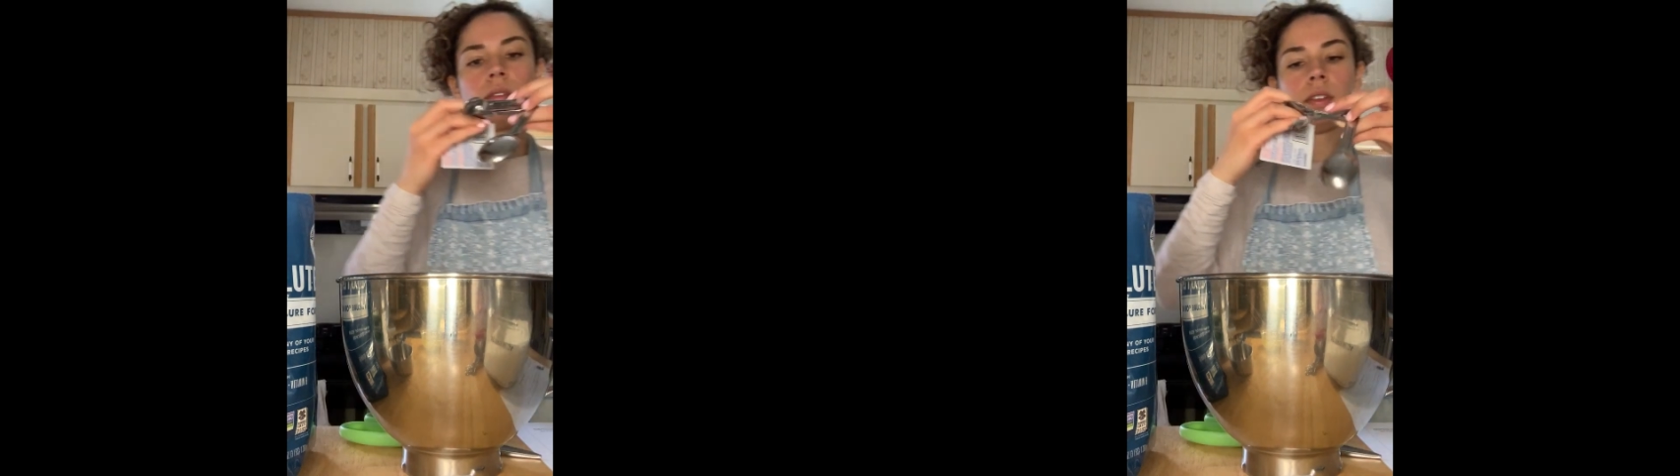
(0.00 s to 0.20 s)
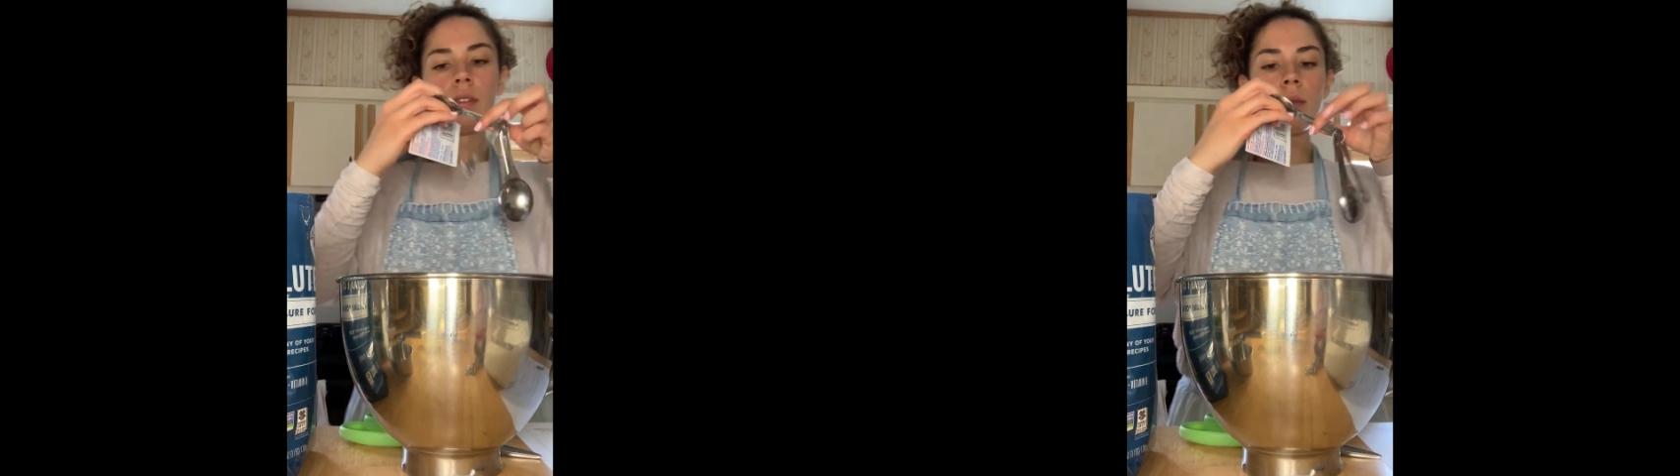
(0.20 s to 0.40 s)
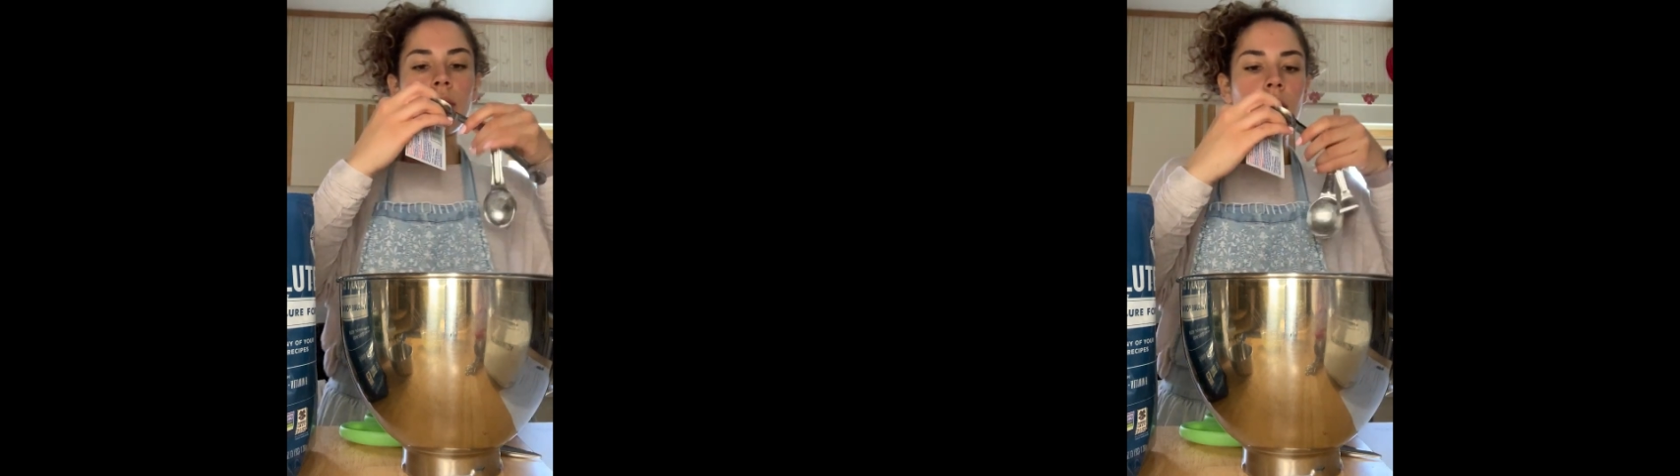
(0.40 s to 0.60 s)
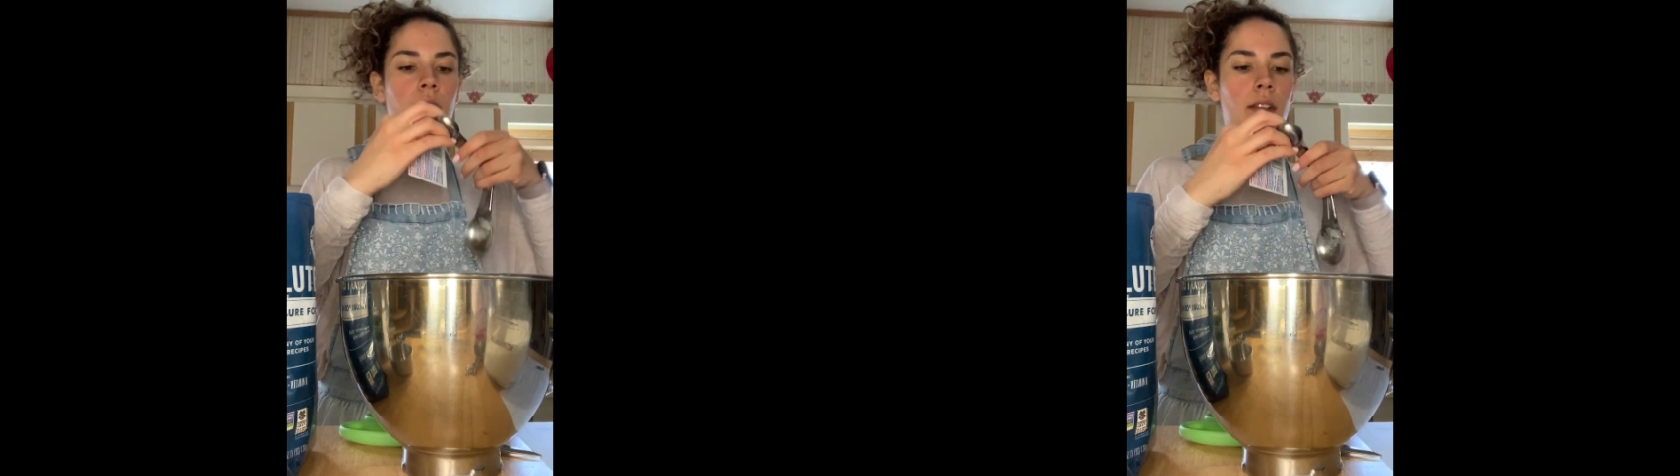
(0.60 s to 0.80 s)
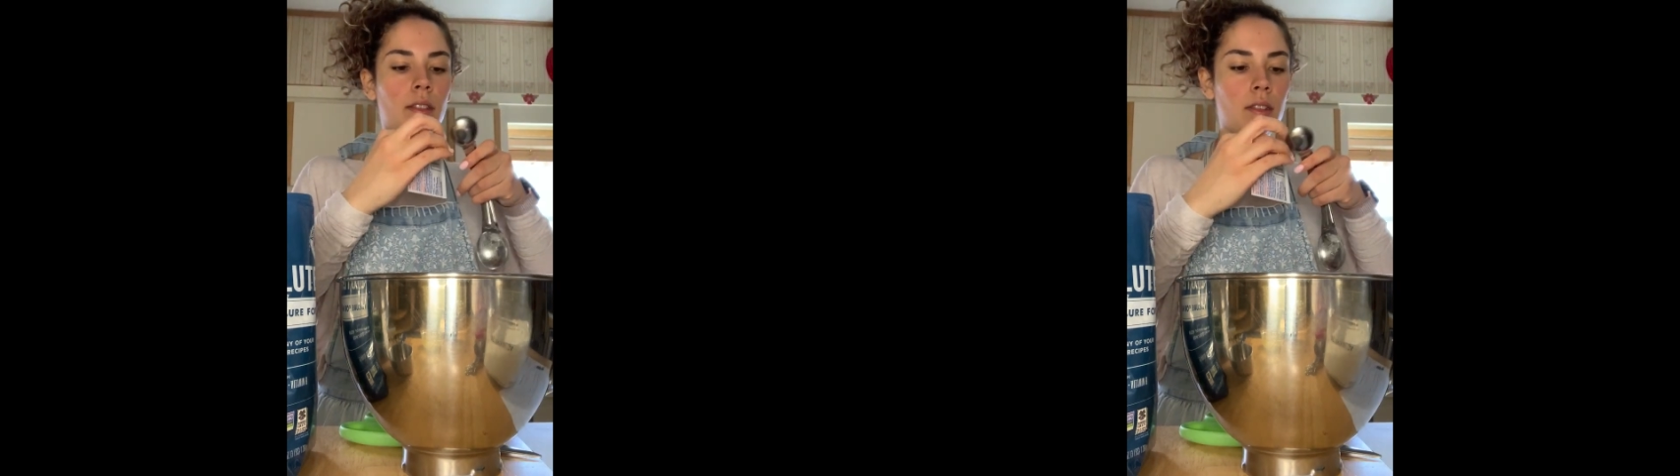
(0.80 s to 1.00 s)
so we're gonna
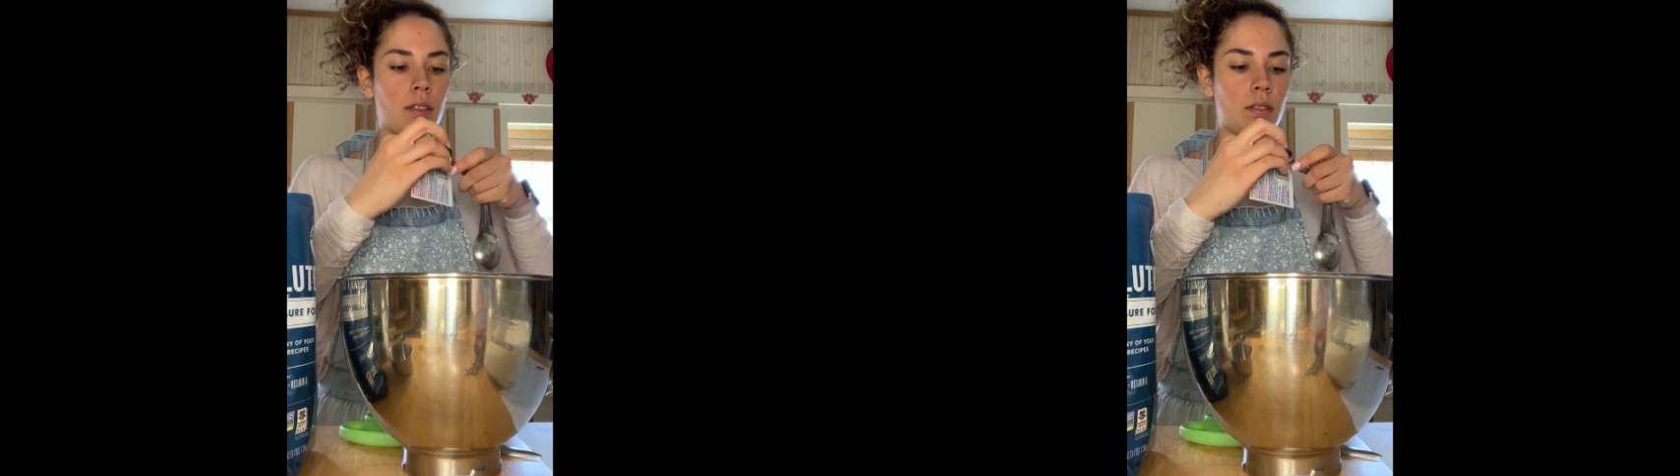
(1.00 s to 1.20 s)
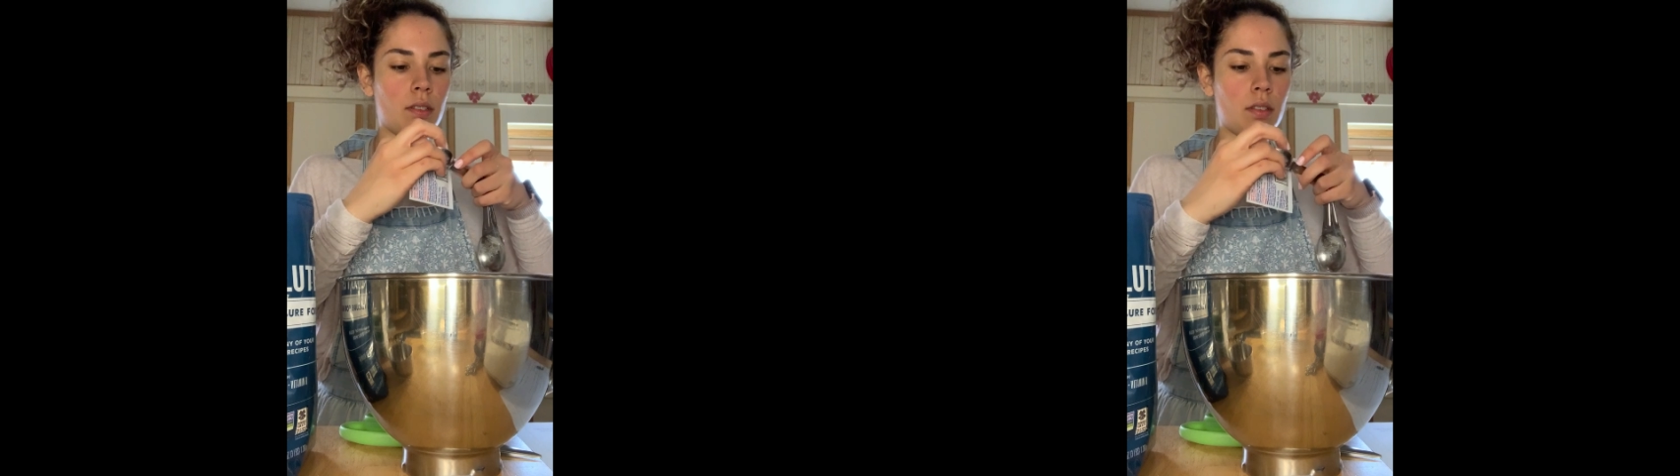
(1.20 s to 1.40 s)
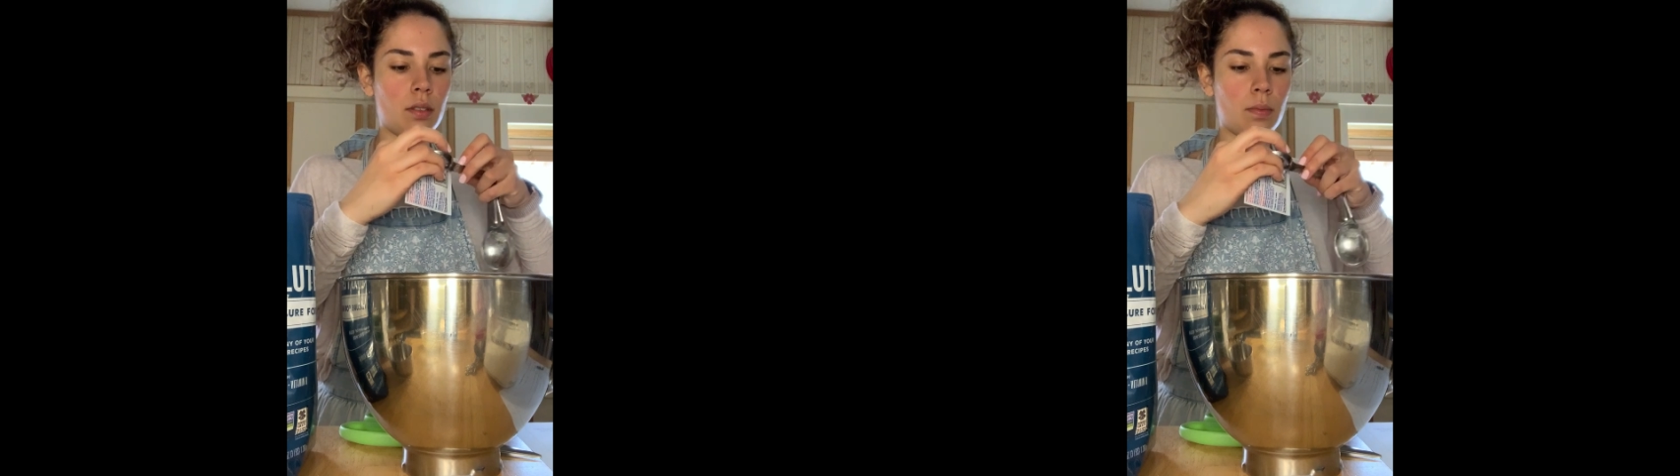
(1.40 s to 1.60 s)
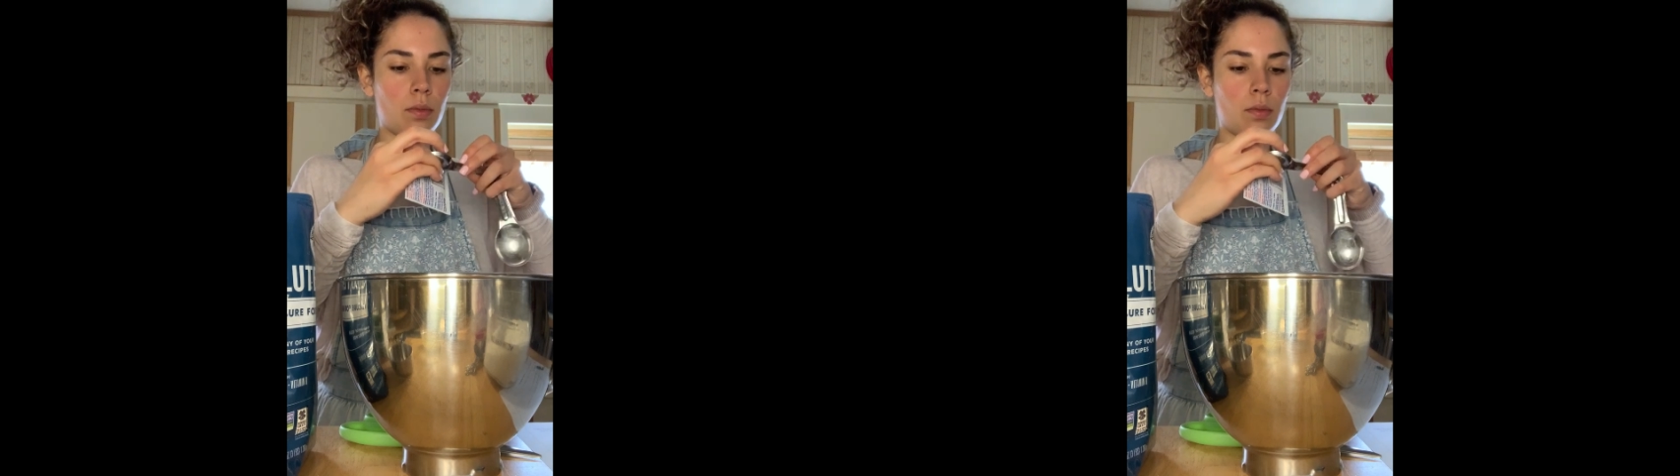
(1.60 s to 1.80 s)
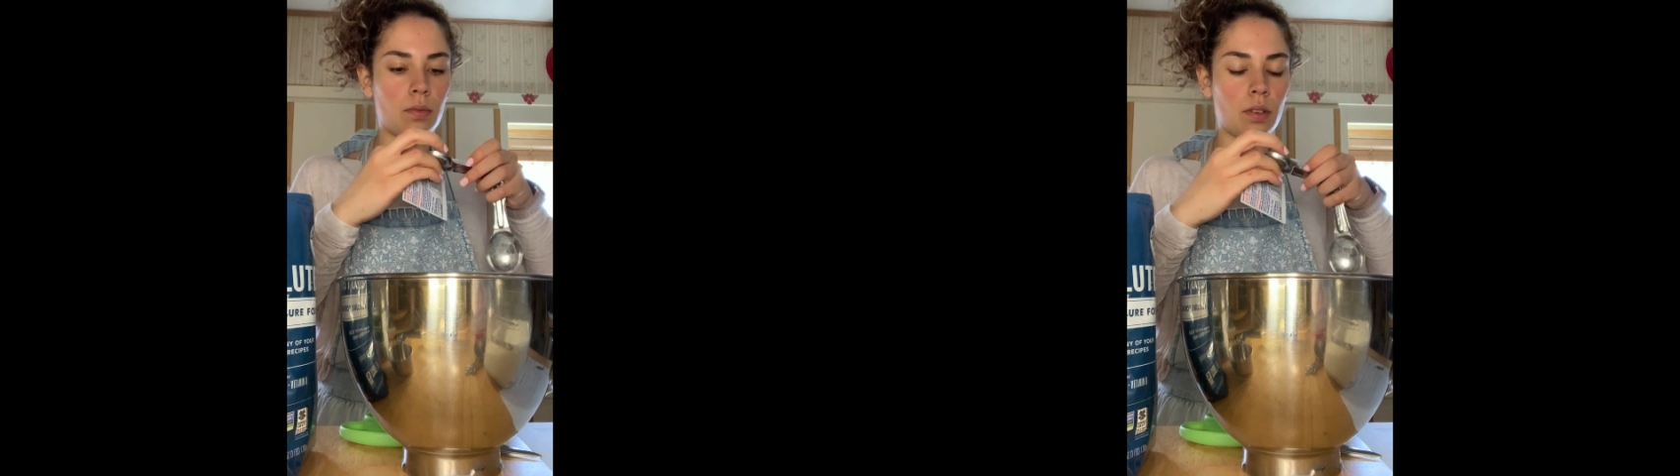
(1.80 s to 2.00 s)
get a
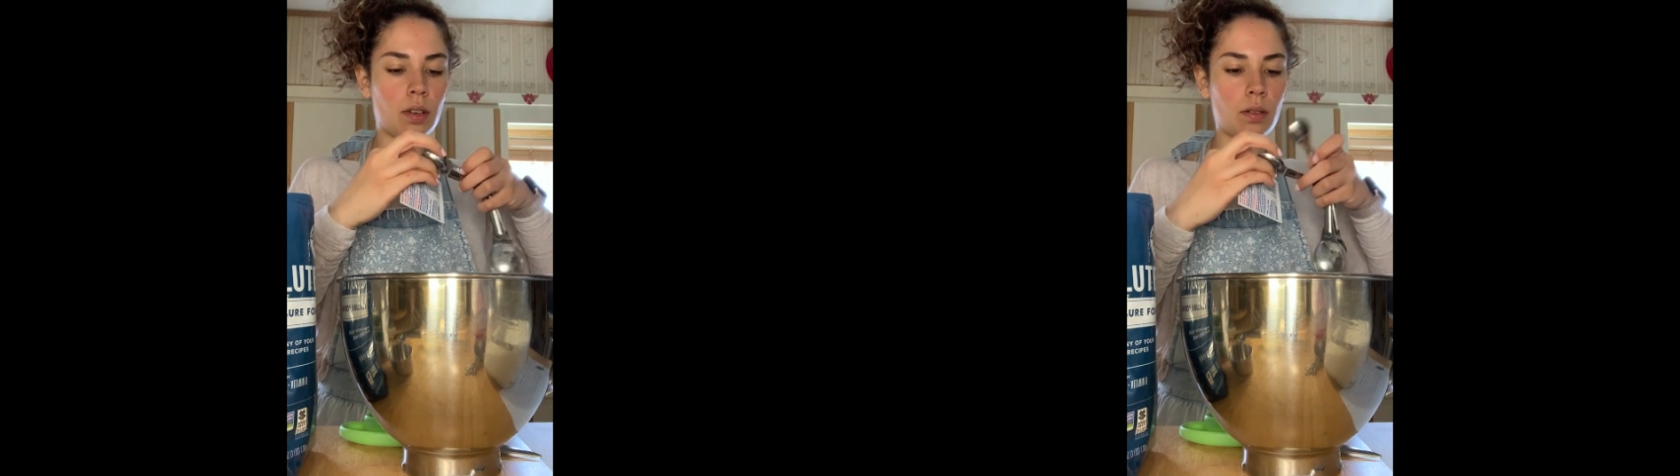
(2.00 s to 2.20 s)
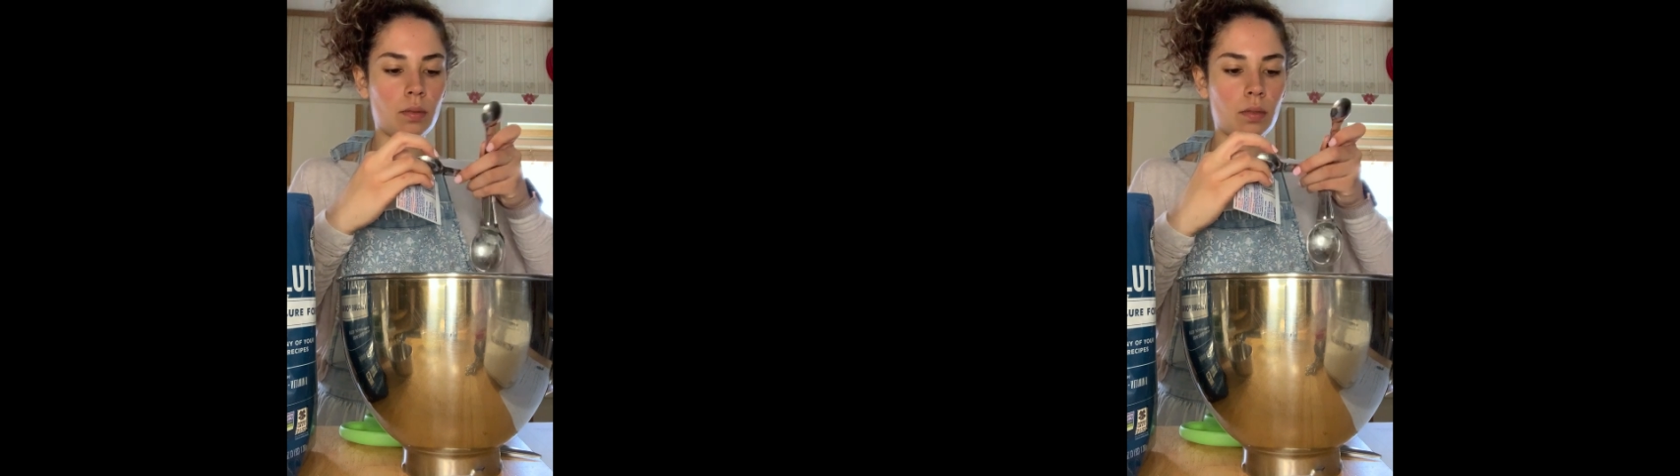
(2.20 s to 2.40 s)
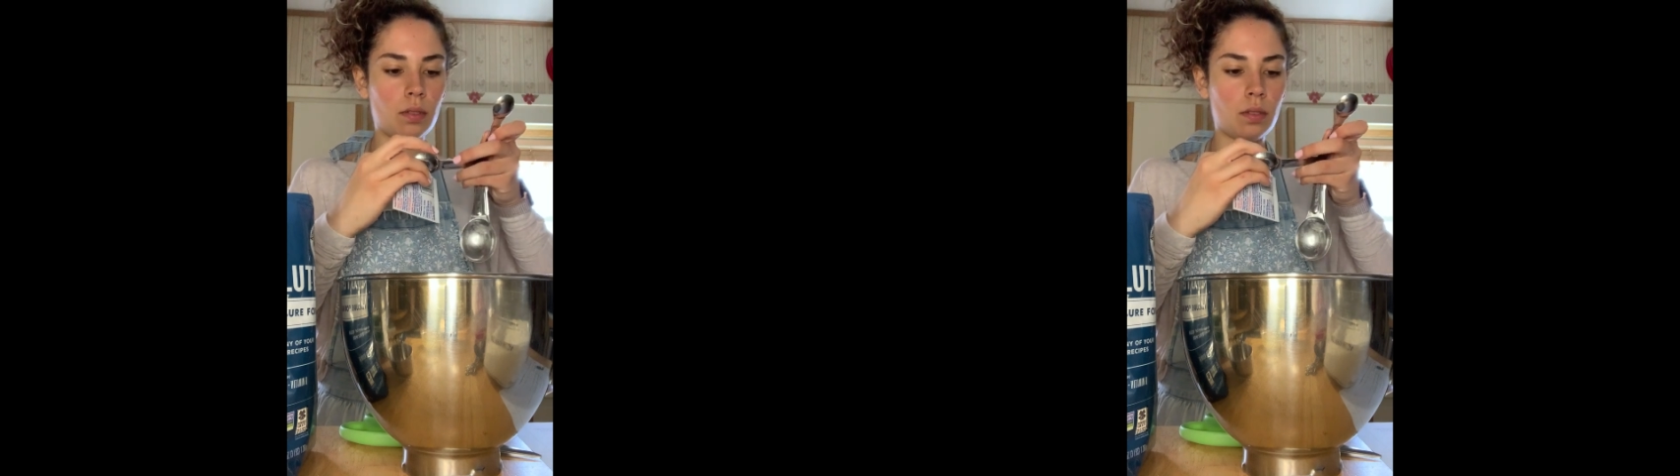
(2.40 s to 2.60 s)
teaspoon